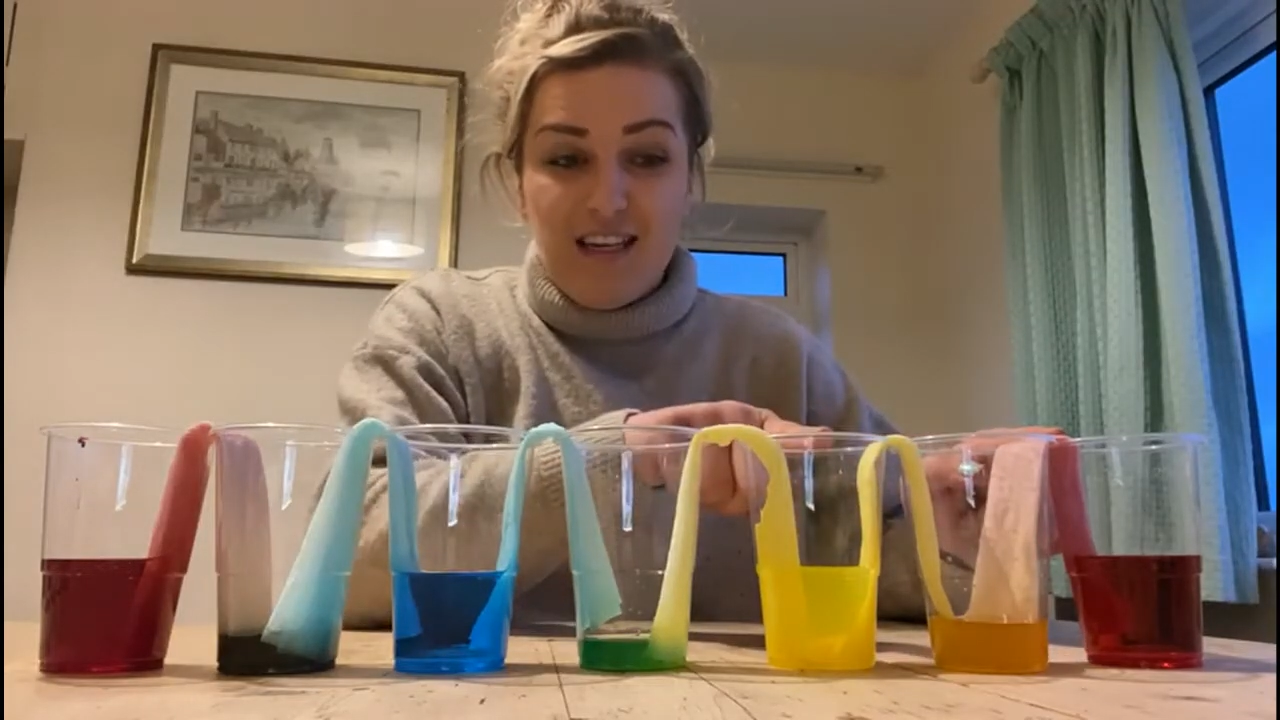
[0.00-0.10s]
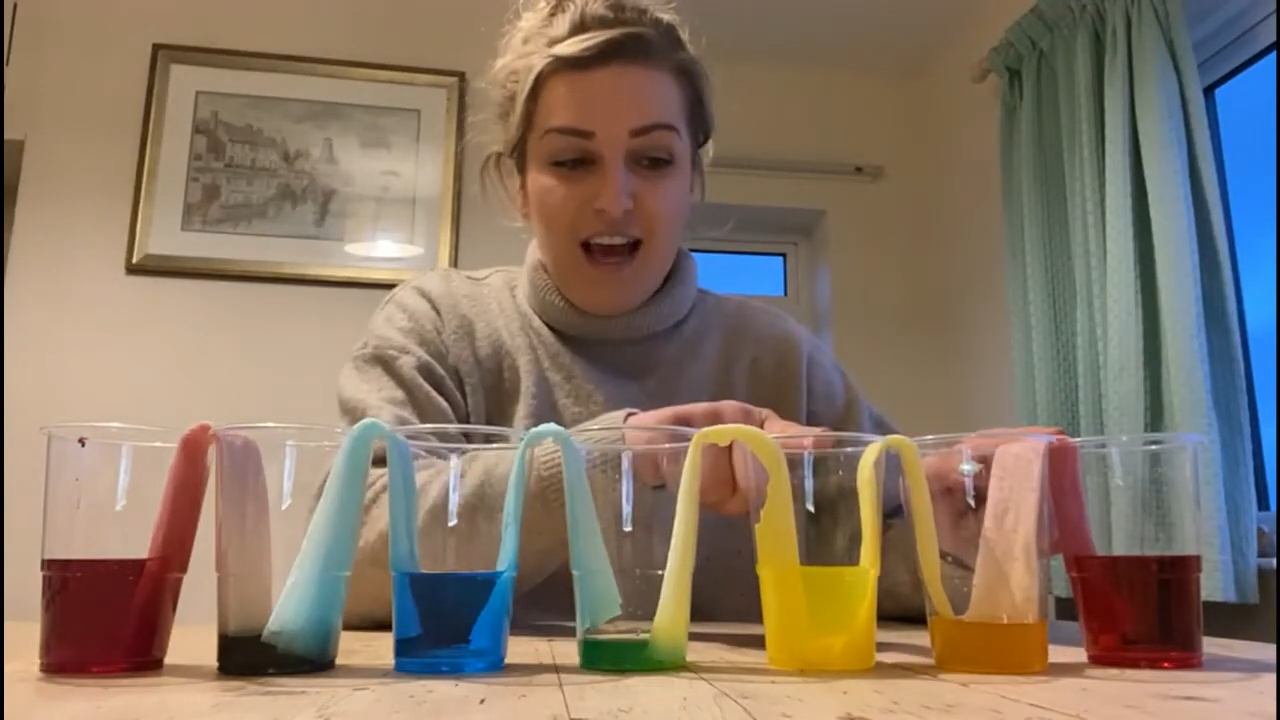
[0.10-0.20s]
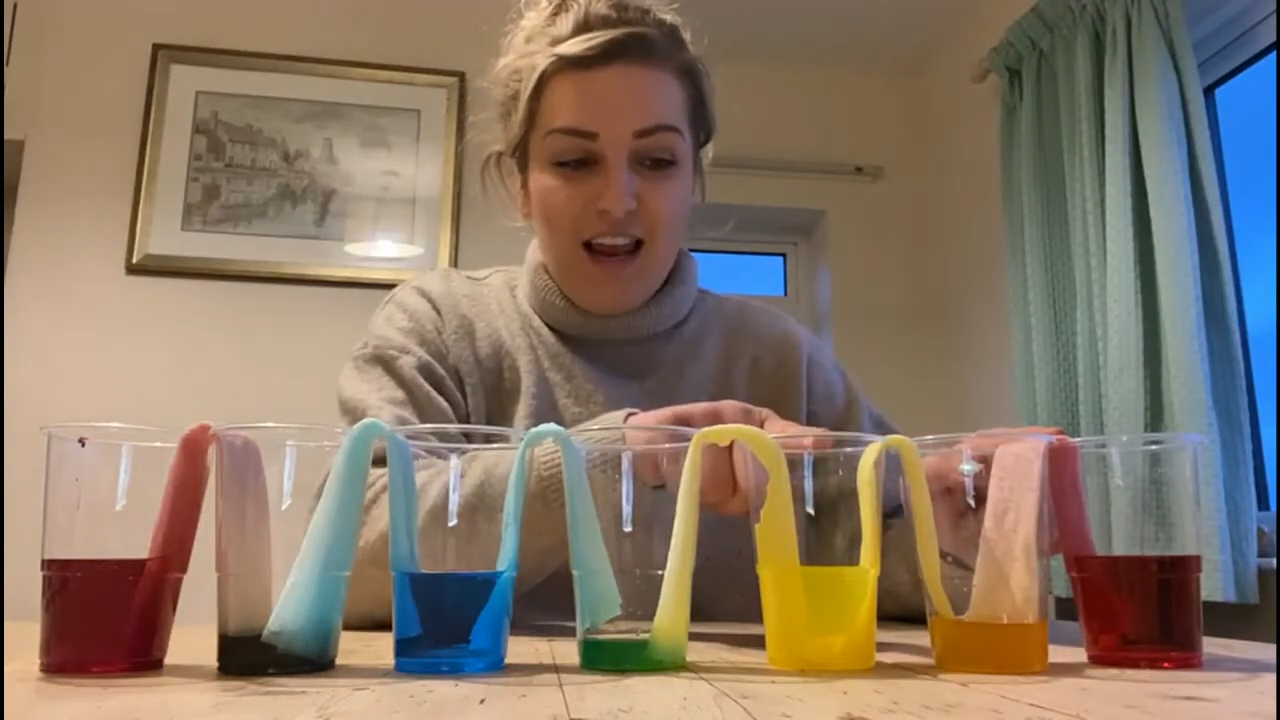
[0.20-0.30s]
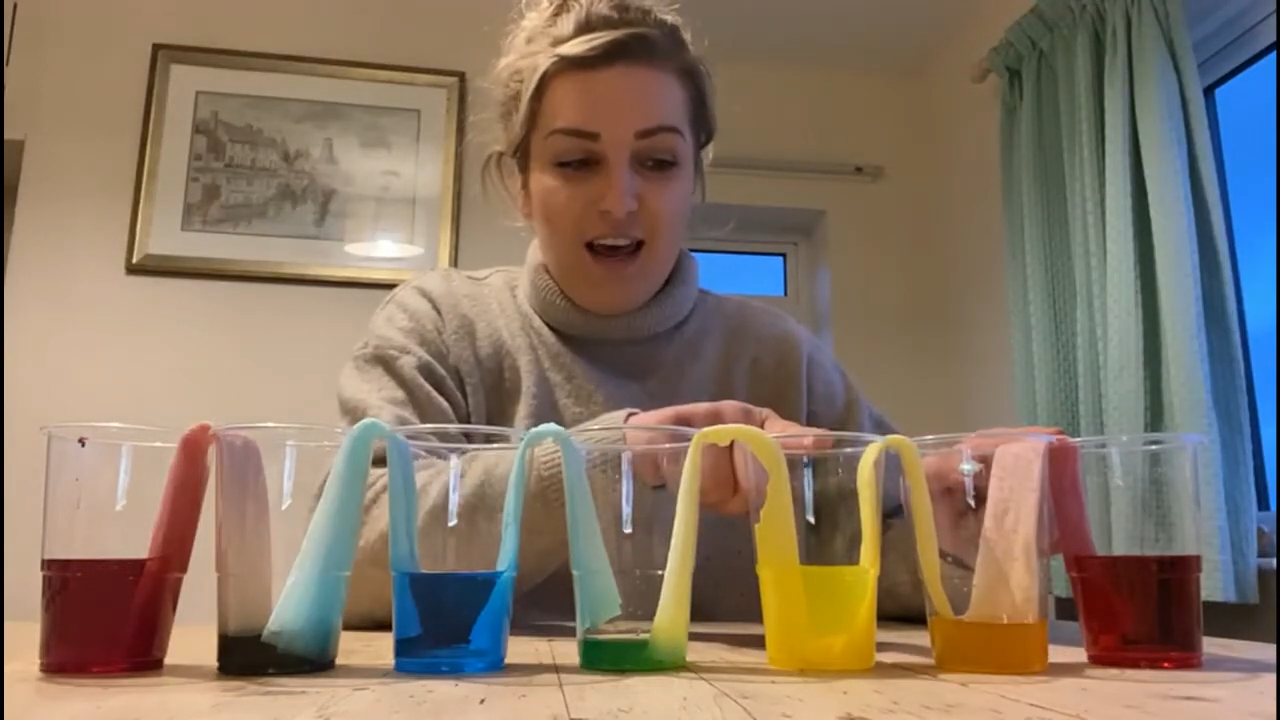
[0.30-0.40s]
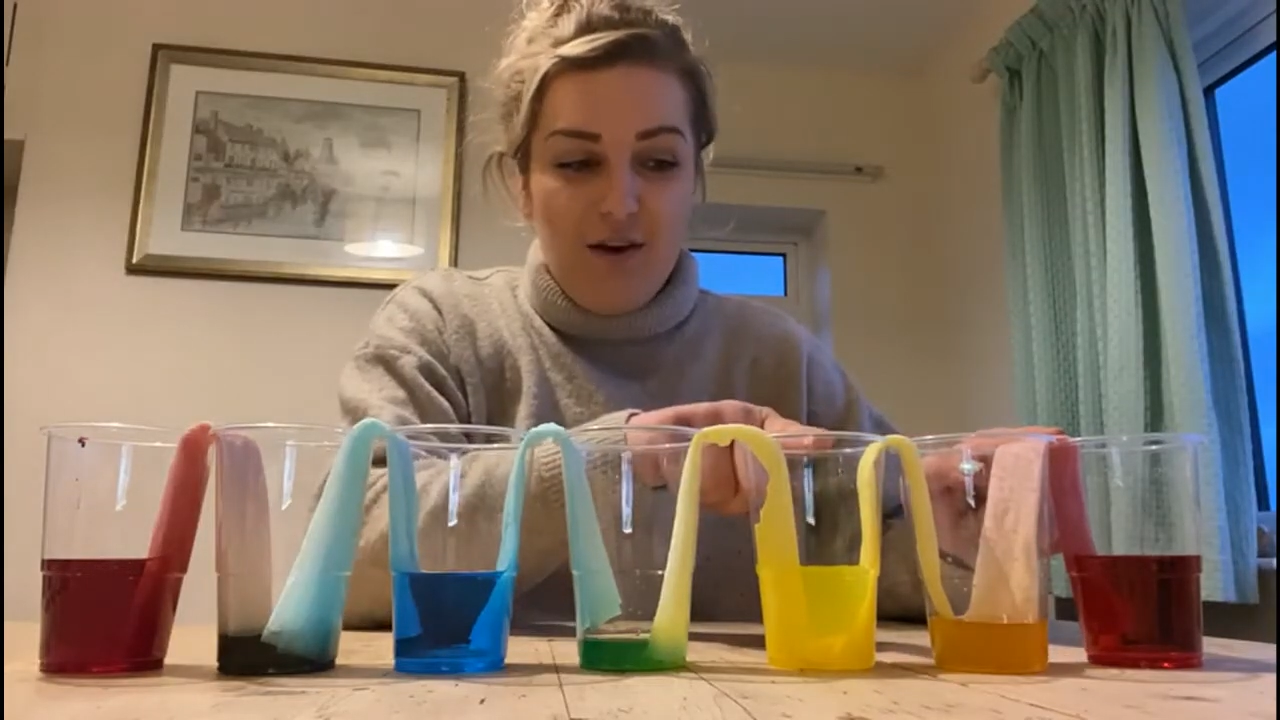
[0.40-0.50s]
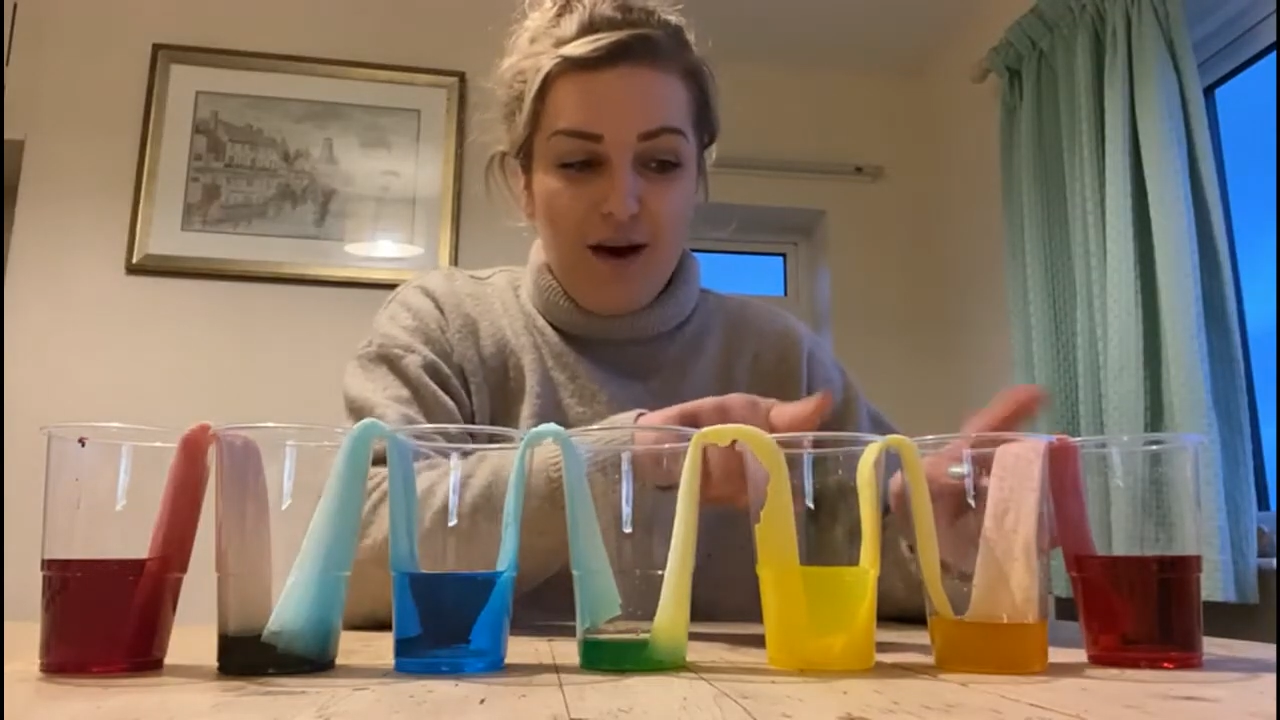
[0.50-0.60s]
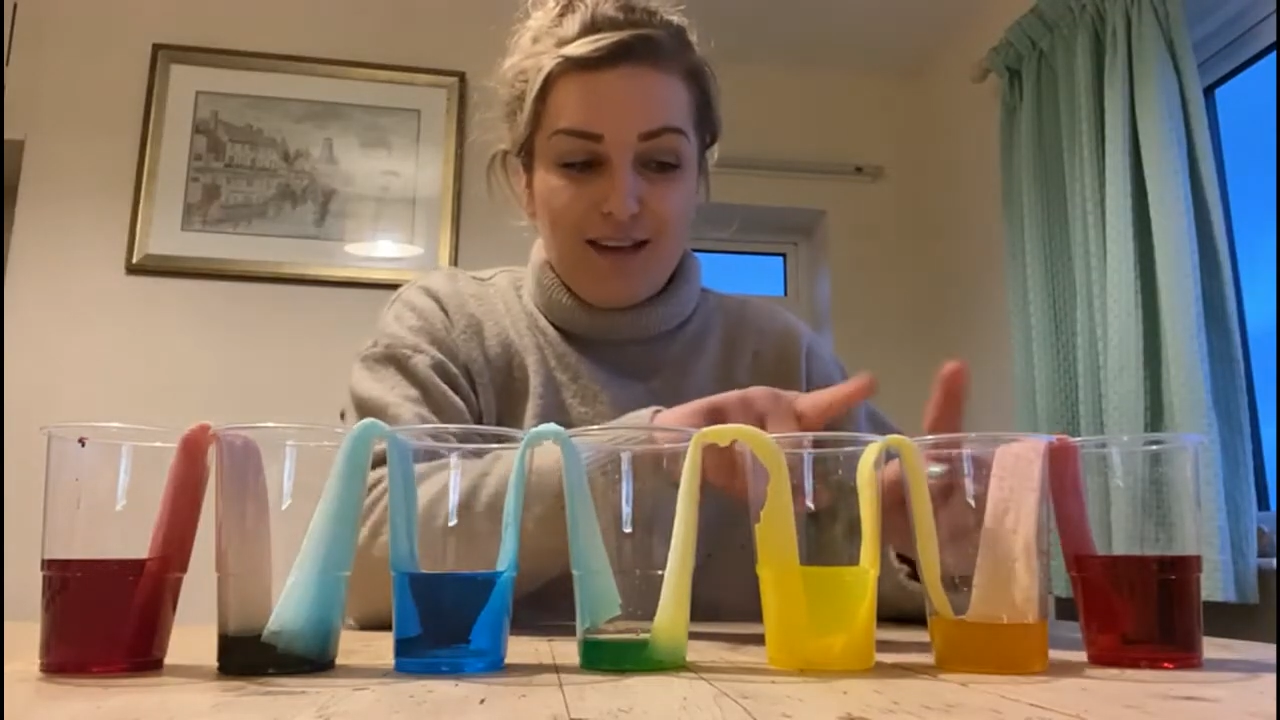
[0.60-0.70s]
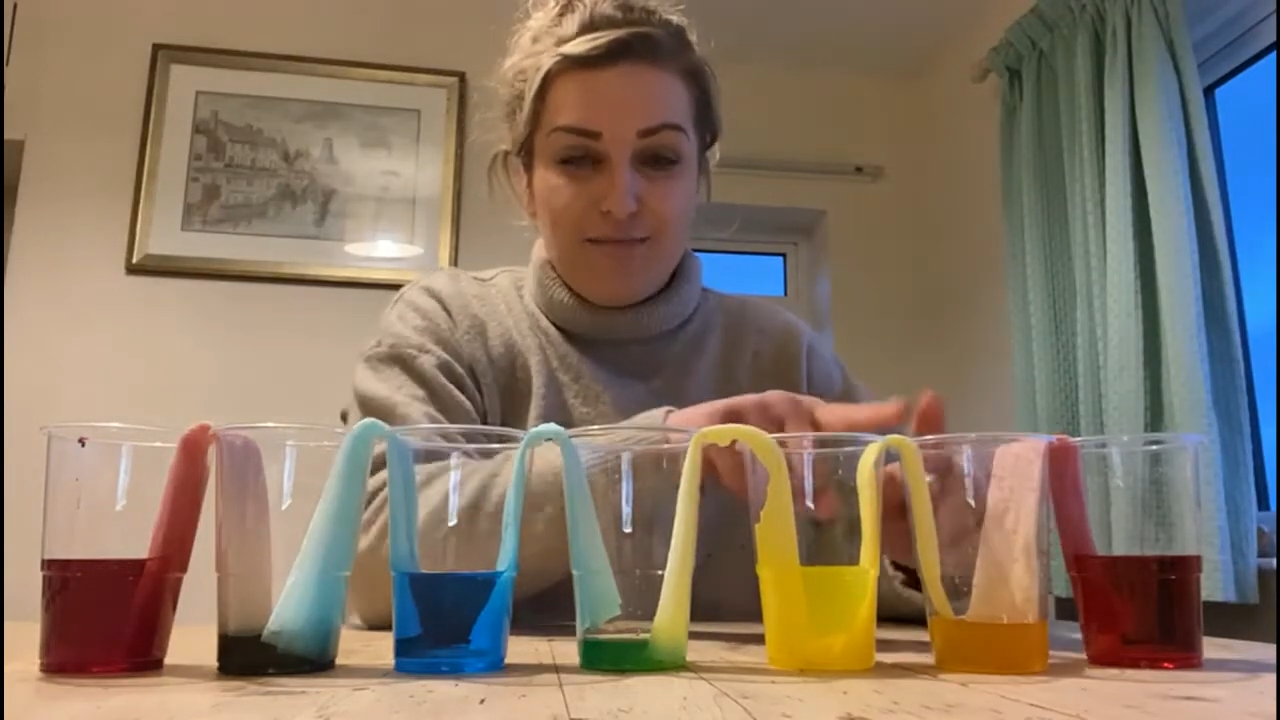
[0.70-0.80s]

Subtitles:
yellow has